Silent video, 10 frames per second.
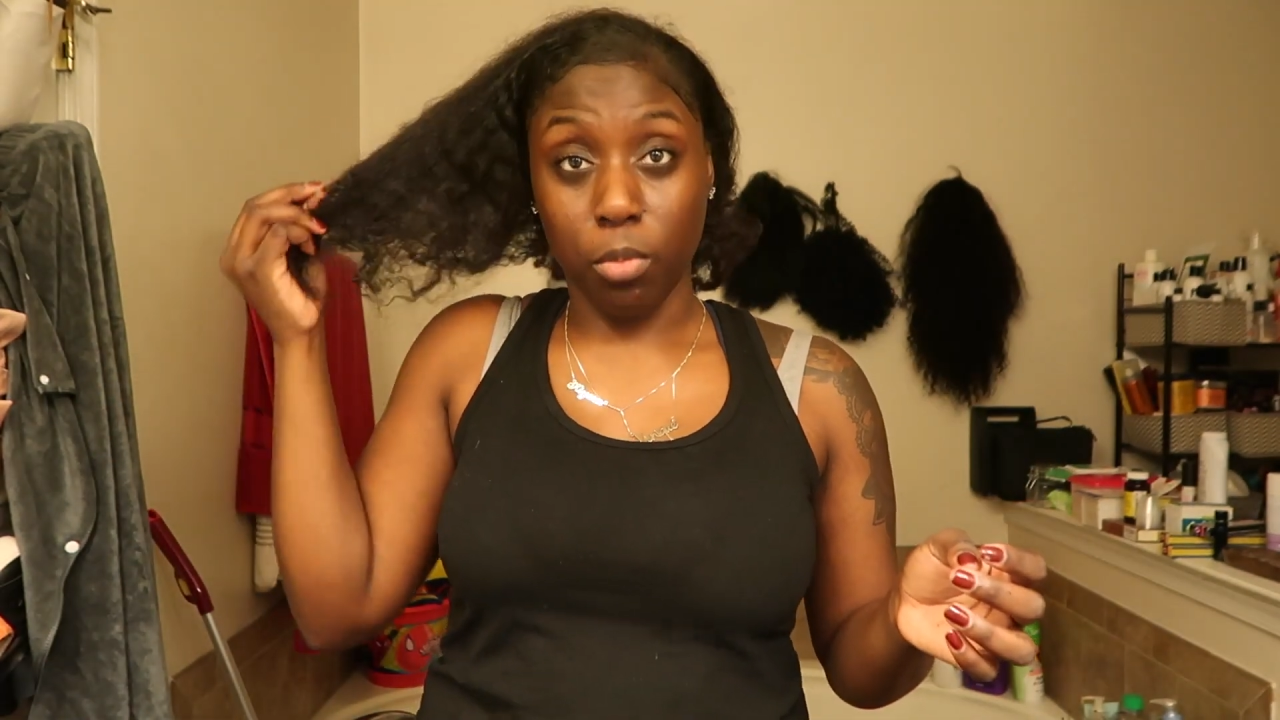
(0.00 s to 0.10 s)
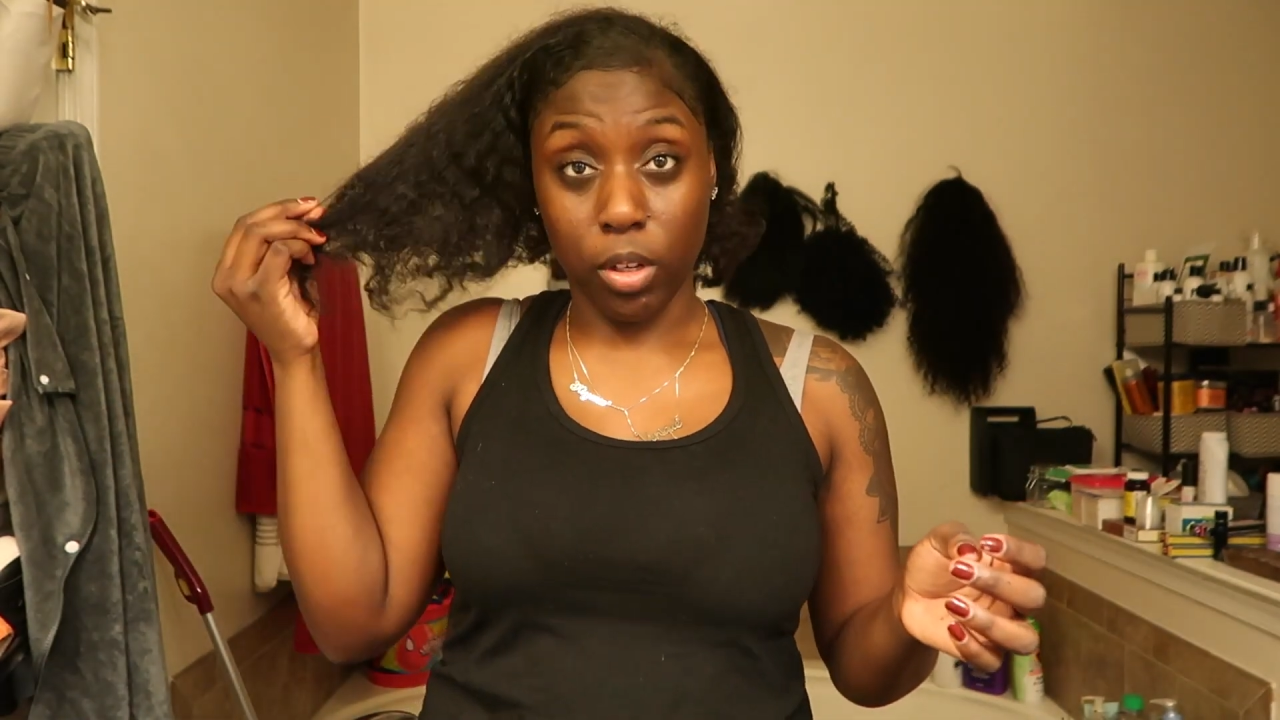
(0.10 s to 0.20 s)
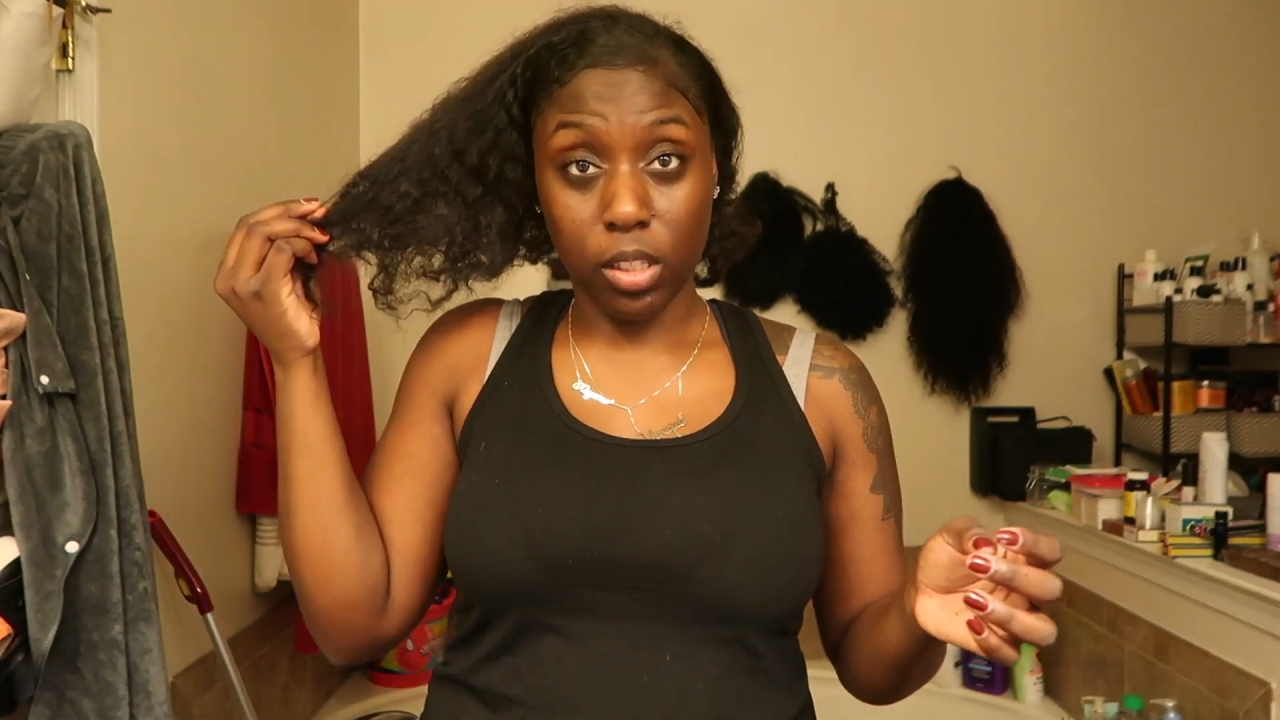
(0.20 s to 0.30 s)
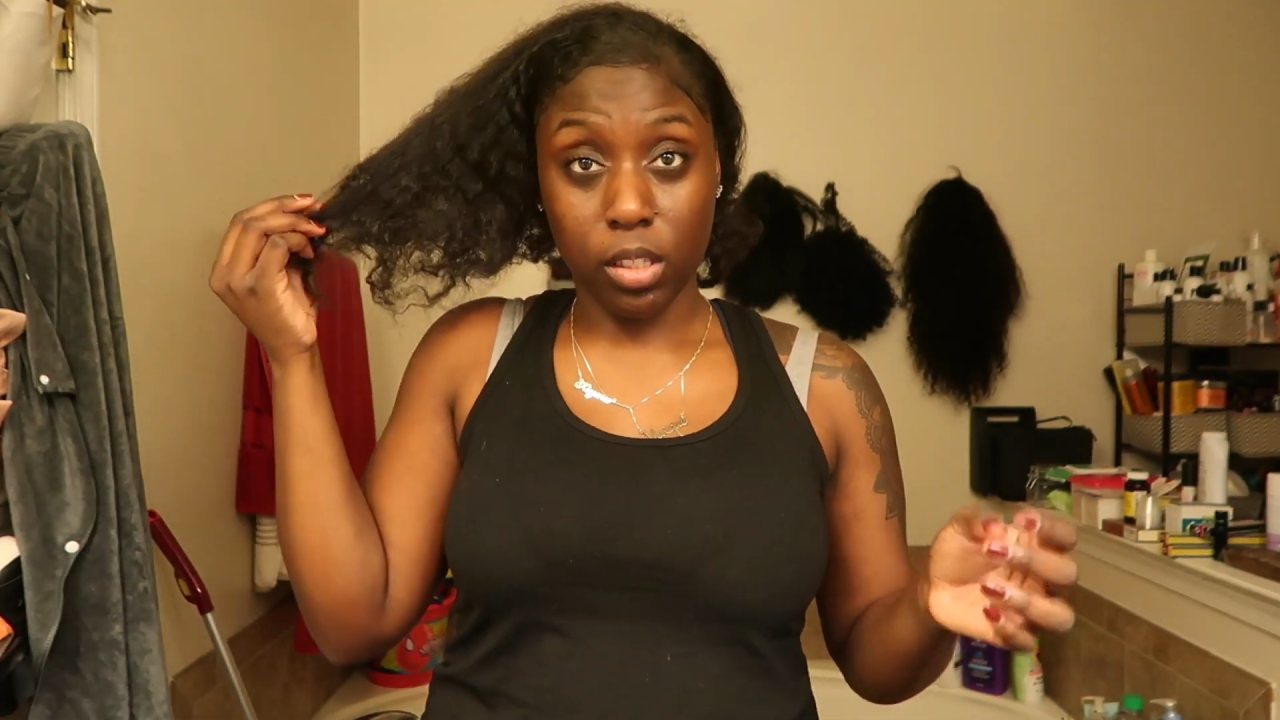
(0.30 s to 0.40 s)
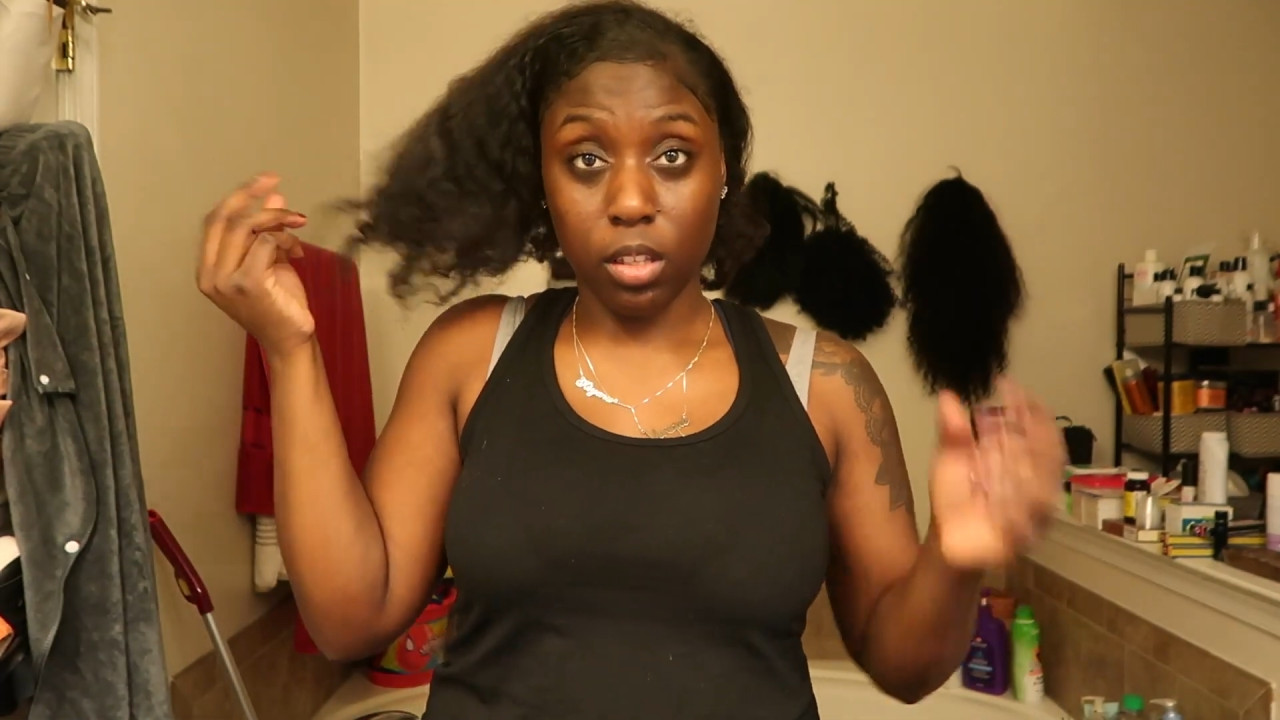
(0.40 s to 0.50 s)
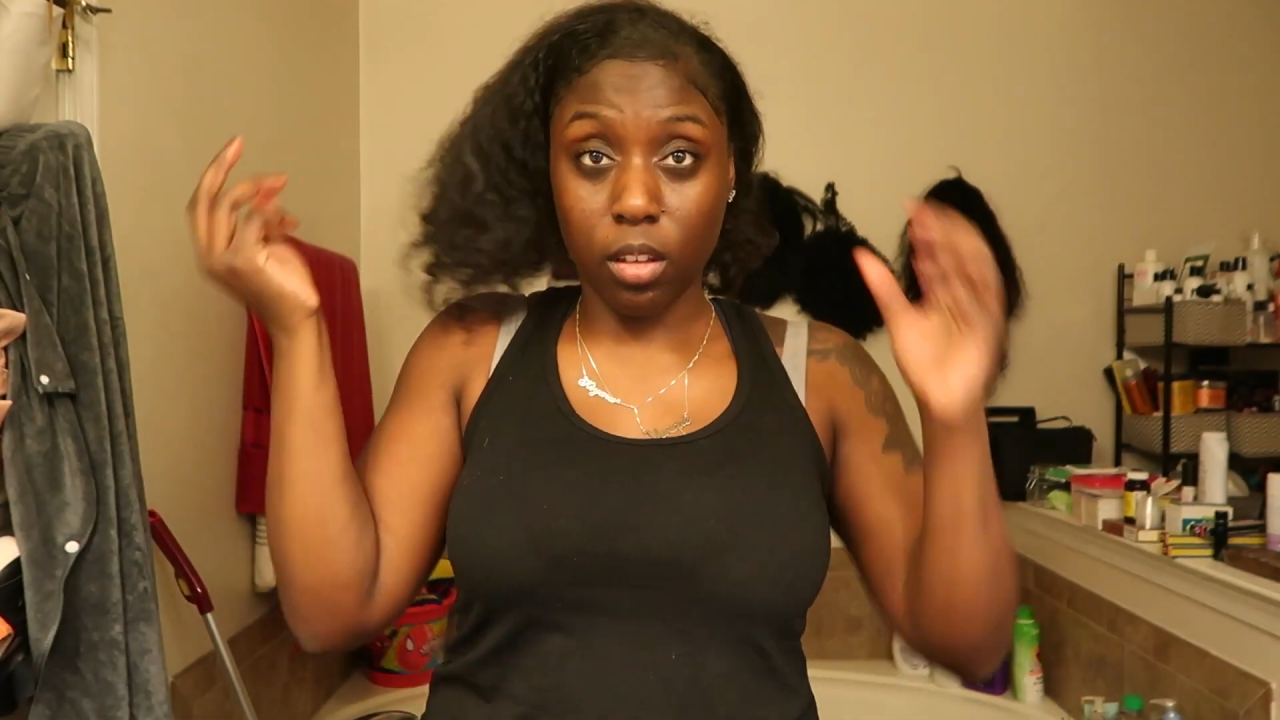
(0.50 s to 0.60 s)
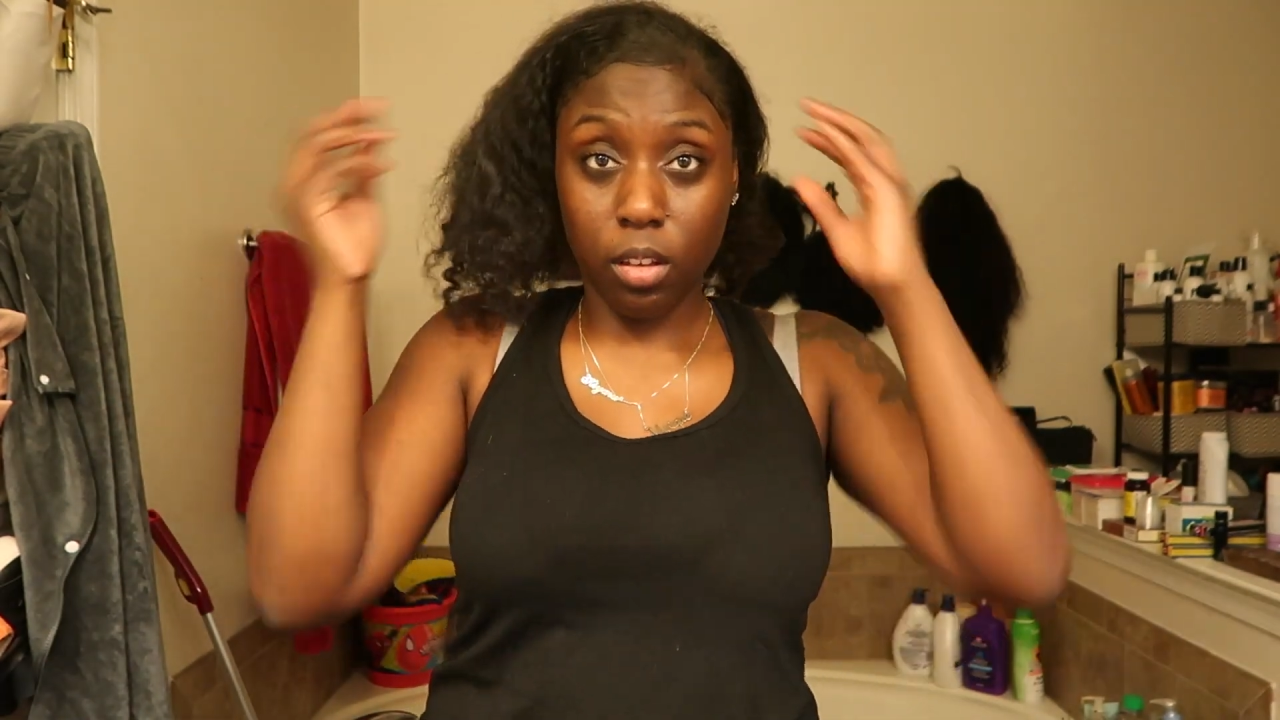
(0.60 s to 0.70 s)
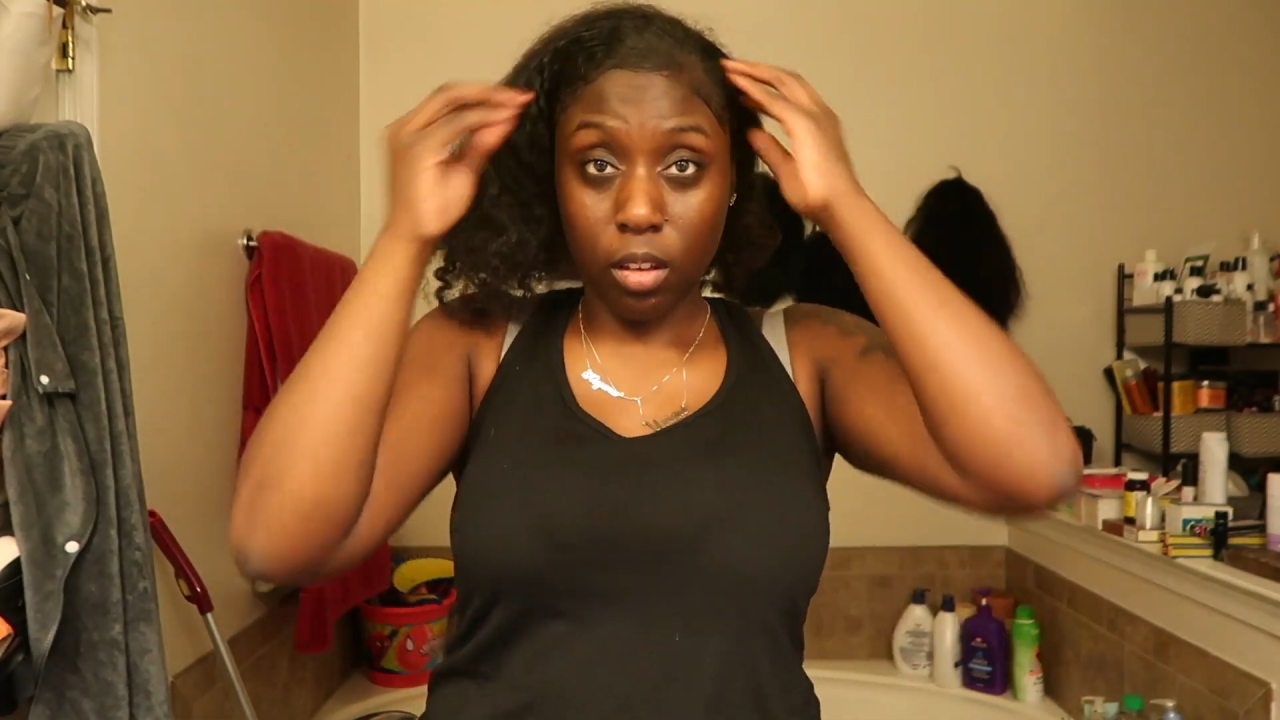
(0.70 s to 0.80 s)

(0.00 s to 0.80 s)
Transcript: Moist